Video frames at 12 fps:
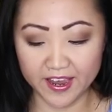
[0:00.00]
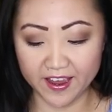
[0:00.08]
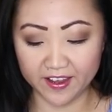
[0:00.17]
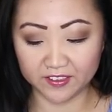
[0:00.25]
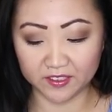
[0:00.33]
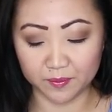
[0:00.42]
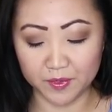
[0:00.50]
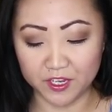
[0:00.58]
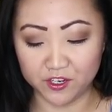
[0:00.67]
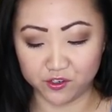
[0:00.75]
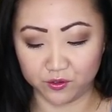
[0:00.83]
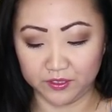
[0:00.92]
add some
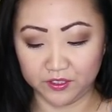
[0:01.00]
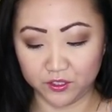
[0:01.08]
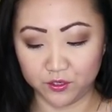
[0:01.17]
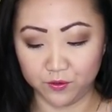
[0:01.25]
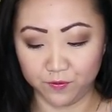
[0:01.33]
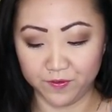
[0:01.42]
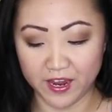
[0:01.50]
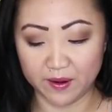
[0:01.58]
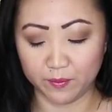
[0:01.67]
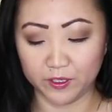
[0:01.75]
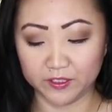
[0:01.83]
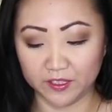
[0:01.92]
interest to the
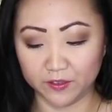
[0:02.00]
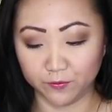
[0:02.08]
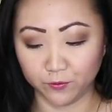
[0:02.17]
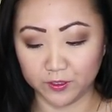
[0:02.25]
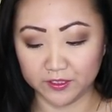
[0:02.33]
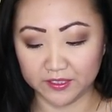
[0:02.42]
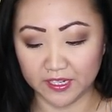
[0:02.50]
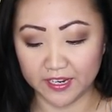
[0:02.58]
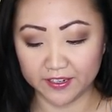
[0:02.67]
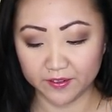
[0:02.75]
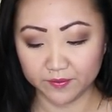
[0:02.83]
fabrics on the front side.